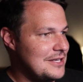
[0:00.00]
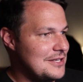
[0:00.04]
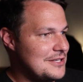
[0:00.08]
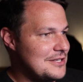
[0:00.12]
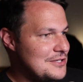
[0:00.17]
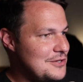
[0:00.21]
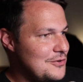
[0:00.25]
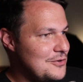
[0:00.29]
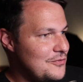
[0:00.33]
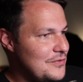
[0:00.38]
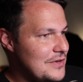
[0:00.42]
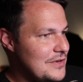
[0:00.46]

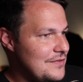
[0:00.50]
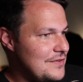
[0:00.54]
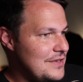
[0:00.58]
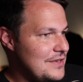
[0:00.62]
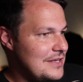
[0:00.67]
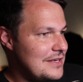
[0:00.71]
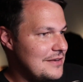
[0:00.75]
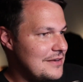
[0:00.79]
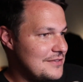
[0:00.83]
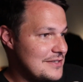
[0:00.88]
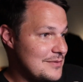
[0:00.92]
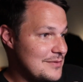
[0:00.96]
250
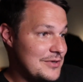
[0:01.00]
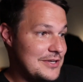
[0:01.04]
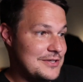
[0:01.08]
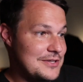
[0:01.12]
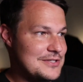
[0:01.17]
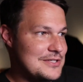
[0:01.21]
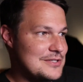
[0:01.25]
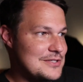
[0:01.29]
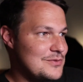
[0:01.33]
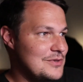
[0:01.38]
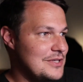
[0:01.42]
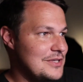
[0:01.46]
if someone else
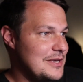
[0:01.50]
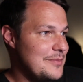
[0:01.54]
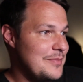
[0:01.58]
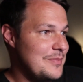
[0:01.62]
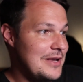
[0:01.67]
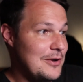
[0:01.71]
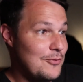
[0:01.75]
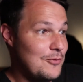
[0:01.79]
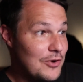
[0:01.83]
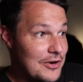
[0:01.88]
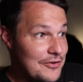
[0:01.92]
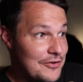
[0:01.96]
is willing to pay
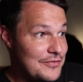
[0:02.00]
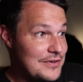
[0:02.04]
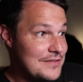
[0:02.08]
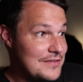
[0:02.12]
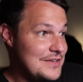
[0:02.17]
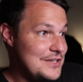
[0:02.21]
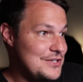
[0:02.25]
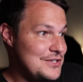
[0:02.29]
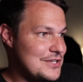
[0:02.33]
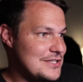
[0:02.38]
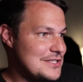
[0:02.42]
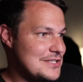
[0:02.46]
150
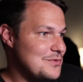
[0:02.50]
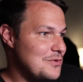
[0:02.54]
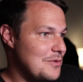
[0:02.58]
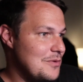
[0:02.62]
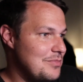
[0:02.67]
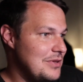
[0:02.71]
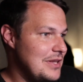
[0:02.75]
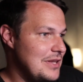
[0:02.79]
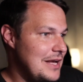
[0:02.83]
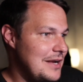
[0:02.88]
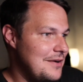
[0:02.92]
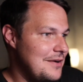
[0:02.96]
just to
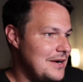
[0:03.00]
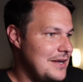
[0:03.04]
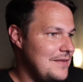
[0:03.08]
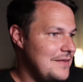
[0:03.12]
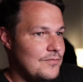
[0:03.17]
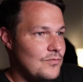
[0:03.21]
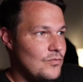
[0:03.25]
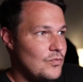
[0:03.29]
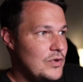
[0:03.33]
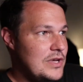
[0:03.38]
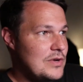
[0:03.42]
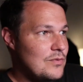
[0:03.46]
apply right
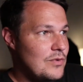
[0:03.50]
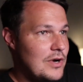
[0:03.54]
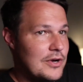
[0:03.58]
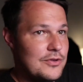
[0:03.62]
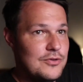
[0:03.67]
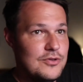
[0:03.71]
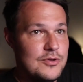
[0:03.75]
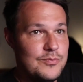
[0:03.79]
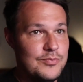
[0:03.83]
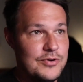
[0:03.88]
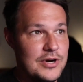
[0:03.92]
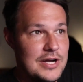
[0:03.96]
we can walk through
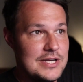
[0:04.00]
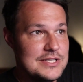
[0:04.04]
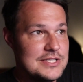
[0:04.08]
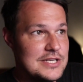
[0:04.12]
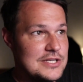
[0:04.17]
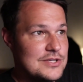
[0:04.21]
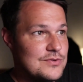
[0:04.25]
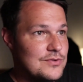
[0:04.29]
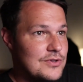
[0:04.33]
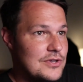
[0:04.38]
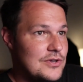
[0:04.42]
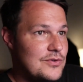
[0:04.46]
the
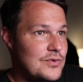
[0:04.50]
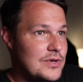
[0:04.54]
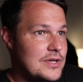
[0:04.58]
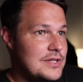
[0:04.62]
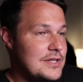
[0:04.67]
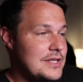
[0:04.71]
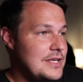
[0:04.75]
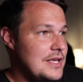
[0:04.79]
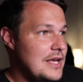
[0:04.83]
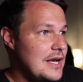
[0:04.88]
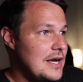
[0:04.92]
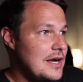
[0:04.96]
process really
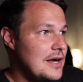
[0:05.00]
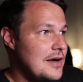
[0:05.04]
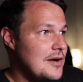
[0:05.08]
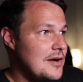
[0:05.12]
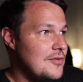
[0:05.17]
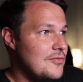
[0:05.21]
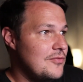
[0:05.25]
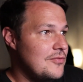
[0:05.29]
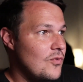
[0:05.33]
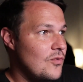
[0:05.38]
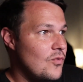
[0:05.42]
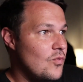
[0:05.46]
quickly
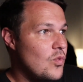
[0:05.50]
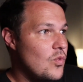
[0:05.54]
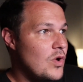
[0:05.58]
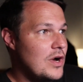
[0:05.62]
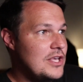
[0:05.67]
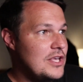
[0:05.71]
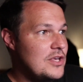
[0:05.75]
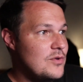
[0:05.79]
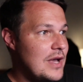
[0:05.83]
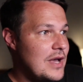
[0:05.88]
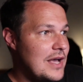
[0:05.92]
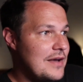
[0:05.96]
of what
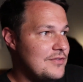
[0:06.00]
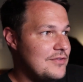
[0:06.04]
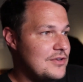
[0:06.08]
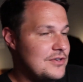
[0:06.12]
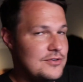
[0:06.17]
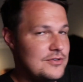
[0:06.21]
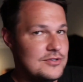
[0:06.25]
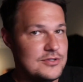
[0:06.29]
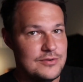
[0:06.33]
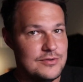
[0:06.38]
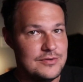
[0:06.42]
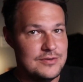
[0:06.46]
you have to do
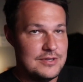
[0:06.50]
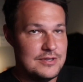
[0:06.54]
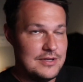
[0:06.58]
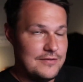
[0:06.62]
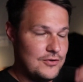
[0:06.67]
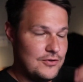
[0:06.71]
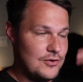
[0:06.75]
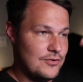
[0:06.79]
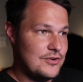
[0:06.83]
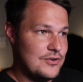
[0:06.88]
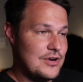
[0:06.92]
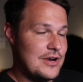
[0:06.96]
so if
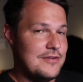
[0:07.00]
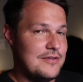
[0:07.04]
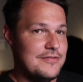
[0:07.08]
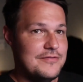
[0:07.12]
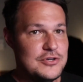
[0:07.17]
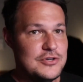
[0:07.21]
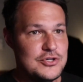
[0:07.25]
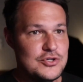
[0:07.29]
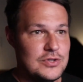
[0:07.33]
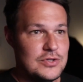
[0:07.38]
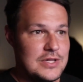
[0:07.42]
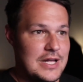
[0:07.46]
you're trying to
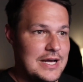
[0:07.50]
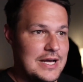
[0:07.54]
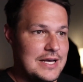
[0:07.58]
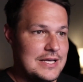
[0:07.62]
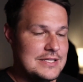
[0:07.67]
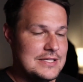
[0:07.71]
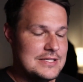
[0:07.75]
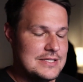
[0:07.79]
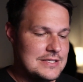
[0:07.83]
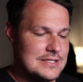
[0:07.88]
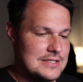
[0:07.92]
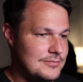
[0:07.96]

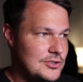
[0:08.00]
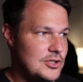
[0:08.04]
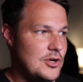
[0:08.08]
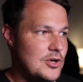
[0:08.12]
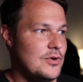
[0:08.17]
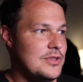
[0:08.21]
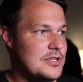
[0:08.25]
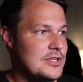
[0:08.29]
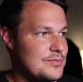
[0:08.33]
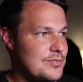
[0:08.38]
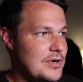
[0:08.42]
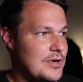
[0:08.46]
visualize going
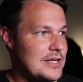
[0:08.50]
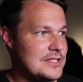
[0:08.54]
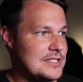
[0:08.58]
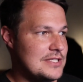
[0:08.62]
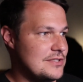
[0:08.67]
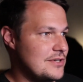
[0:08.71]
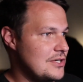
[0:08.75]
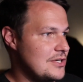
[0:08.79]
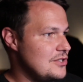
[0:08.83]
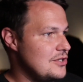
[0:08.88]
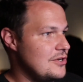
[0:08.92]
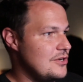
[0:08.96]
this process
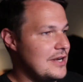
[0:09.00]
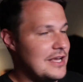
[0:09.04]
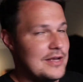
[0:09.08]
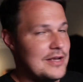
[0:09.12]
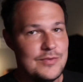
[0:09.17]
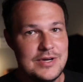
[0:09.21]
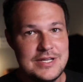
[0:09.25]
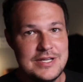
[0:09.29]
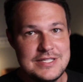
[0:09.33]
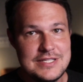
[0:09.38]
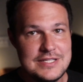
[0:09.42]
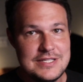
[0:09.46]
right so you go to
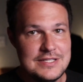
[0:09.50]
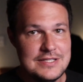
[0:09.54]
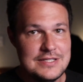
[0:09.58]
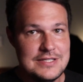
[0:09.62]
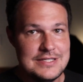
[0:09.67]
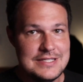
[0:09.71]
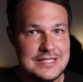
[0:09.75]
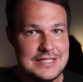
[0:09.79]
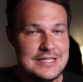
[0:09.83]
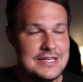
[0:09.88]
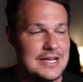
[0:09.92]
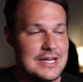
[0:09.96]

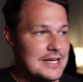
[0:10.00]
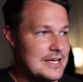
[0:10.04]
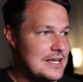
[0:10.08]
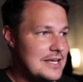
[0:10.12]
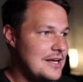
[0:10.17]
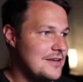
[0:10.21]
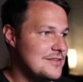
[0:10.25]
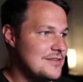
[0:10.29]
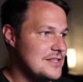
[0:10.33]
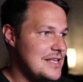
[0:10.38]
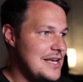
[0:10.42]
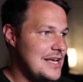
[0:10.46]

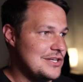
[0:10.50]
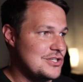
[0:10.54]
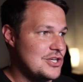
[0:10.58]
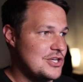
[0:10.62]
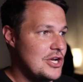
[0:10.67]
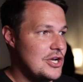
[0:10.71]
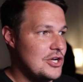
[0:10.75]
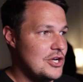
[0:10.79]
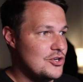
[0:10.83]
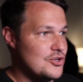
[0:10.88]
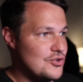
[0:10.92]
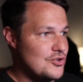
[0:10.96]
nyc.gov slash
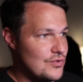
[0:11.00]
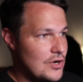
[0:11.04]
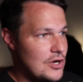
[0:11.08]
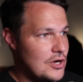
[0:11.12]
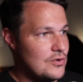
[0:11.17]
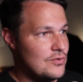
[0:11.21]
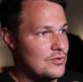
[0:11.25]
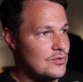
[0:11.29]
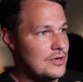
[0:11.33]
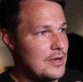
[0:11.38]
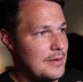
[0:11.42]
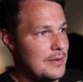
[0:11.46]

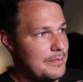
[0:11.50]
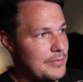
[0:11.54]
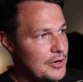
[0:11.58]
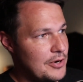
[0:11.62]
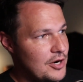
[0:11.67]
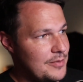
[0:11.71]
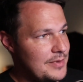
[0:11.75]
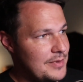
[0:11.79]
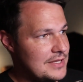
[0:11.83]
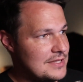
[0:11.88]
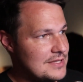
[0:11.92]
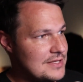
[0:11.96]
drone
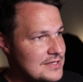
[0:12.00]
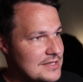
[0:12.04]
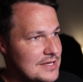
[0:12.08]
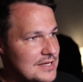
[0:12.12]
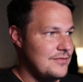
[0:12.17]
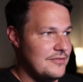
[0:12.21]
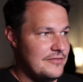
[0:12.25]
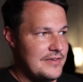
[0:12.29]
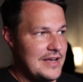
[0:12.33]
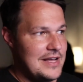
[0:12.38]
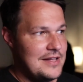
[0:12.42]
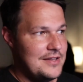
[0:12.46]
permits
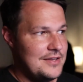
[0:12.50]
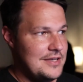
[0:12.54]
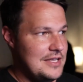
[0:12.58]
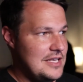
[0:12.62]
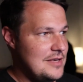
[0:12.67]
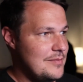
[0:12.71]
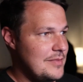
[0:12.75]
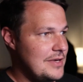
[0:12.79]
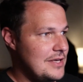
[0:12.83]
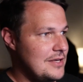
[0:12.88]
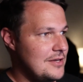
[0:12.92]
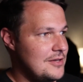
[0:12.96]
valid
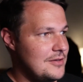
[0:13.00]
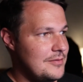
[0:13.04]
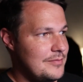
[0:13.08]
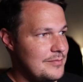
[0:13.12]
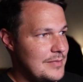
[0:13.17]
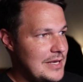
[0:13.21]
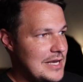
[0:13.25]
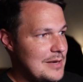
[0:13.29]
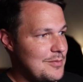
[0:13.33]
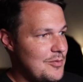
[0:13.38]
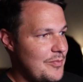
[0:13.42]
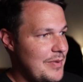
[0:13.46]
email
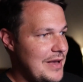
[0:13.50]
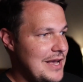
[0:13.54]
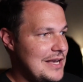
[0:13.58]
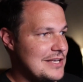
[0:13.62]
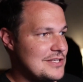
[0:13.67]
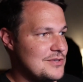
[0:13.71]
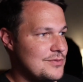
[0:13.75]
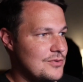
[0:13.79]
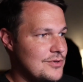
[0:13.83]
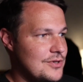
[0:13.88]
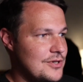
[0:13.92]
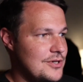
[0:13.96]
make up a
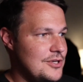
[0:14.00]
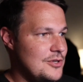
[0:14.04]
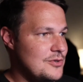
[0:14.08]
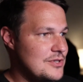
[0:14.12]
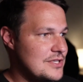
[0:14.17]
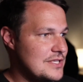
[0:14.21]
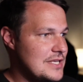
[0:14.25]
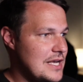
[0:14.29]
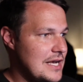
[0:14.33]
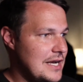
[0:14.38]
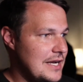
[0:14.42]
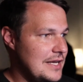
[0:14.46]
password you
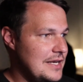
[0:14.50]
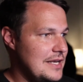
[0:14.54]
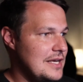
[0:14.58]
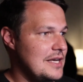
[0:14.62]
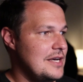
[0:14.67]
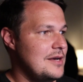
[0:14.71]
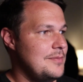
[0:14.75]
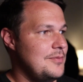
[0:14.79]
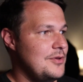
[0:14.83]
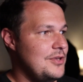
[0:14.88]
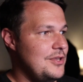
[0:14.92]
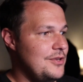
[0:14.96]
sign
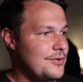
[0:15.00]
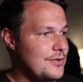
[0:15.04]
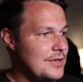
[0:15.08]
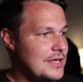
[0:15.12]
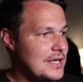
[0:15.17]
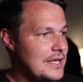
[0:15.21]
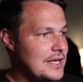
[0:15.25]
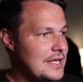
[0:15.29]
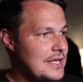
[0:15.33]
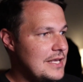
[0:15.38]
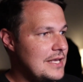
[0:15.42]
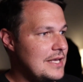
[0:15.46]
up you
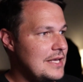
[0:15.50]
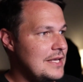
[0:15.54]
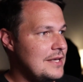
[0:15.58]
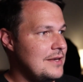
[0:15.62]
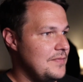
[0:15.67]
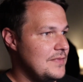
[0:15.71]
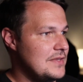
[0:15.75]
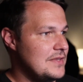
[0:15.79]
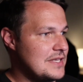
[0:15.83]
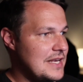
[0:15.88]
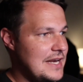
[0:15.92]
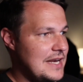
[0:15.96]
get in
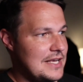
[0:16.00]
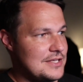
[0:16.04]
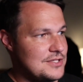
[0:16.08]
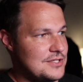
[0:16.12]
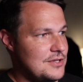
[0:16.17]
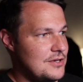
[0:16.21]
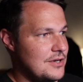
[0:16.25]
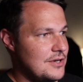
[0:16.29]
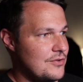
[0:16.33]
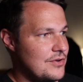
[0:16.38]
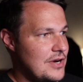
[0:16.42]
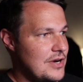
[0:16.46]
it's going to ask you
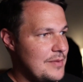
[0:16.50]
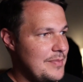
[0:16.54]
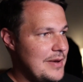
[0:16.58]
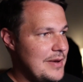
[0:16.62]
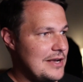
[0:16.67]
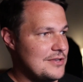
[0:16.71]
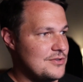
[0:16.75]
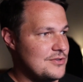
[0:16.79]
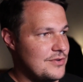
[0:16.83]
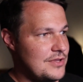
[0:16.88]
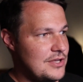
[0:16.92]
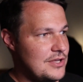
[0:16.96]
to create a
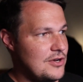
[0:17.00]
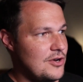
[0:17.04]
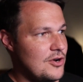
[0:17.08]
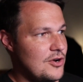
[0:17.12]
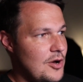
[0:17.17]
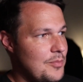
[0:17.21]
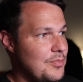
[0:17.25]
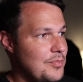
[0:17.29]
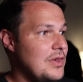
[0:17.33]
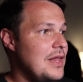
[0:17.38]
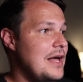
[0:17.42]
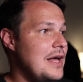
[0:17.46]
password and then you go to
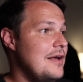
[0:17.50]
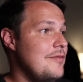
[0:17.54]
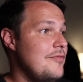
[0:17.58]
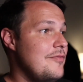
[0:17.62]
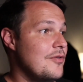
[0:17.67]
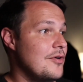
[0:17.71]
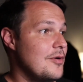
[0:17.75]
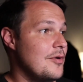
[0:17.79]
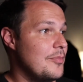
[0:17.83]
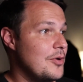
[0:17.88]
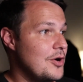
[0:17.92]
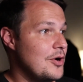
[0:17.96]
apply
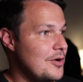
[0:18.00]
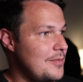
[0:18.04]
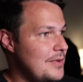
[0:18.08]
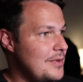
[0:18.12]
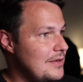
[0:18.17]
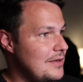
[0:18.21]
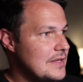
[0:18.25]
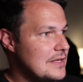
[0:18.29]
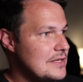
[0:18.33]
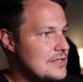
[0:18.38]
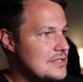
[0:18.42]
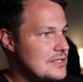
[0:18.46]
for a permit
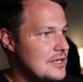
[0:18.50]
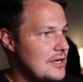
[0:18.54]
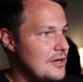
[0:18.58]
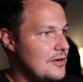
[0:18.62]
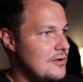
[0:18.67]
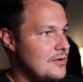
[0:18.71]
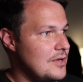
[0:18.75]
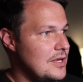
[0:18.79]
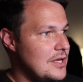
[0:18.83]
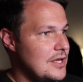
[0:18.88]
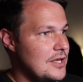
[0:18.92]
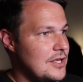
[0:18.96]
so
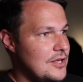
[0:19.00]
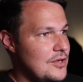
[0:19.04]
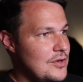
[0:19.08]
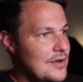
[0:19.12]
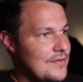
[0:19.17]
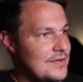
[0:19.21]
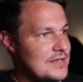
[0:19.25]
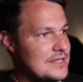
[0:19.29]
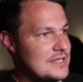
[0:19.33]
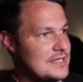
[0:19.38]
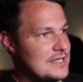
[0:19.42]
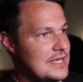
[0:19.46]
you have
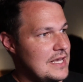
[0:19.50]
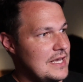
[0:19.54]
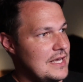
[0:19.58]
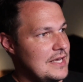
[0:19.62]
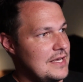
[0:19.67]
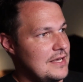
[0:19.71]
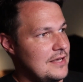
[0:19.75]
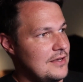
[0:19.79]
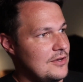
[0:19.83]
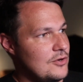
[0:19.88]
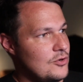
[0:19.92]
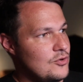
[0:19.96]
to
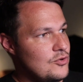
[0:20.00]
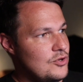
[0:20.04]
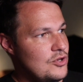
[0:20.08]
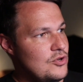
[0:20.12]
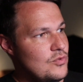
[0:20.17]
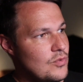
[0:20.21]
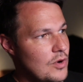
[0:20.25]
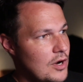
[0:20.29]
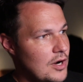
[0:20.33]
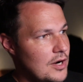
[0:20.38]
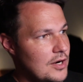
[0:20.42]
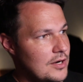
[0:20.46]
say who you
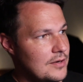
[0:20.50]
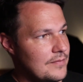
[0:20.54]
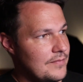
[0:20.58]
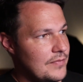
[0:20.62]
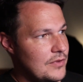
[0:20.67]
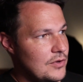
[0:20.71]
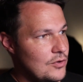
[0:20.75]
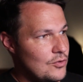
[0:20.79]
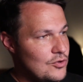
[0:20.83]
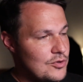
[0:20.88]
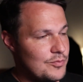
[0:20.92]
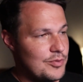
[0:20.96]
are
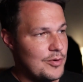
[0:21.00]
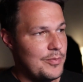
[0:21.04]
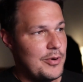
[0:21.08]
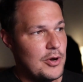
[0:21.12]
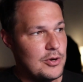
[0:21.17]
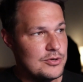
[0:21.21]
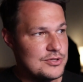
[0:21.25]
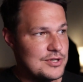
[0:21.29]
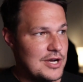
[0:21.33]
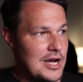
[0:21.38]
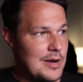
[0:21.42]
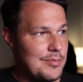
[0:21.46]
who the
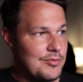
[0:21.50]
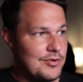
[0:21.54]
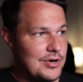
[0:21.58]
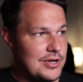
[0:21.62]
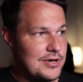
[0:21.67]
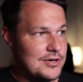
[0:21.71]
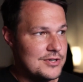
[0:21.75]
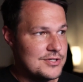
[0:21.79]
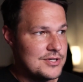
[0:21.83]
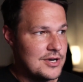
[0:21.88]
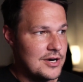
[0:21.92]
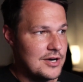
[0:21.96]
proposed
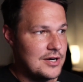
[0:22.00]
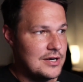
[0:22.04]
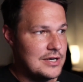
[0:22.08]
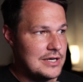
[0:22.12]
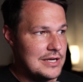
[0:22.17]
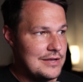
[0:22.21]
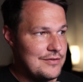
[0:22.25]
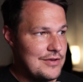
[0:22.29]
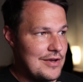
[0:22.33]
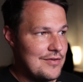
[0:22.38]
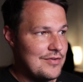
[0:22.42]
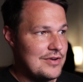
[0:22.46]
operators are,
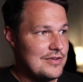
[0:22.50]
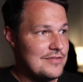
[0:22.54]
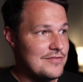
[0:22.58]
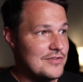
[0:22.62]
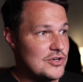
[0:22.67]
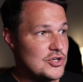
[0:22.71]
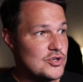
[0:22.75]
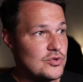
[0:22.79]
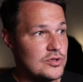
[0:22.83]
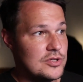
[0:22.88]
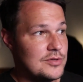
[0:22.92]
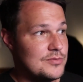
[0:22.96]
if you have any
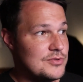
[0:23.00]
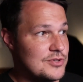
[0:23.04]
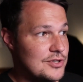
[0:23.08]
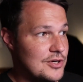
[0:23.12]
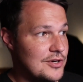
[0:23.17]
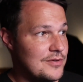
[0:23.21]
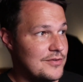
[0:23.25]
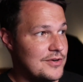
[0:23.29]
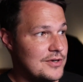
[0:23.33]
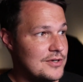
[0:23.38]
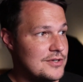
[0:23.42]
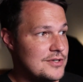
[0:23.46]
visual
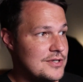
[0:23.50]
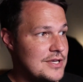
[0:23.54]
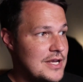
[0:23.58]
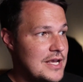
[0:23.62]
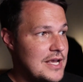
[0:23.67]
observers,